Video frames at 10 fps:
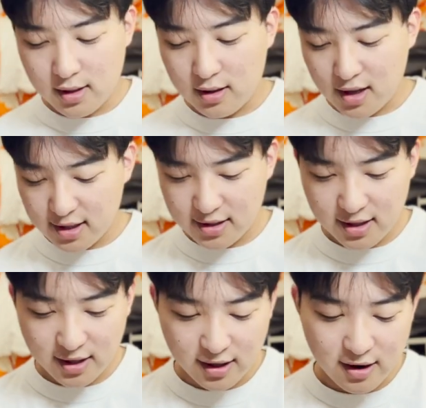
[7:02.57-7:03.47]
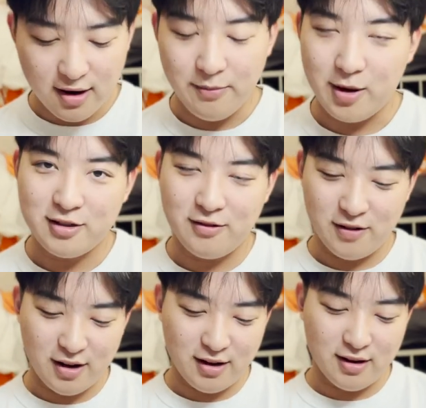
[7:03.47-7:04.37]
Last thing I got, I'm actually
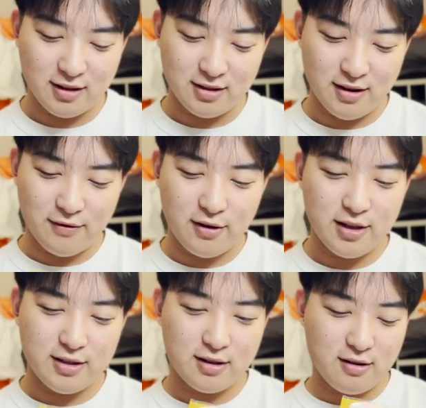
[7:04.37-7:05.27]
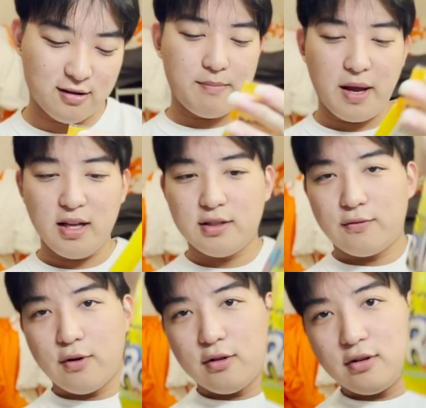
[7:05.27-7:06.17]
very excited for, is called
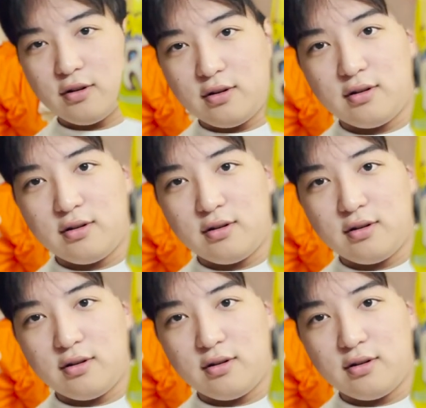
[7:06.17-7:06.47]
Paint Roller,